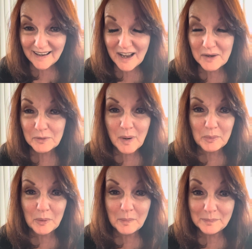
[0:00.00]
I
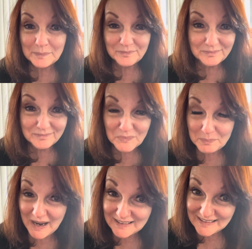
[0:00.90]
remember
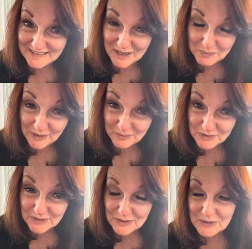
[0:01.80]
back in the day when I
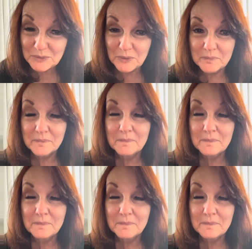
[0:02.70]
was in school.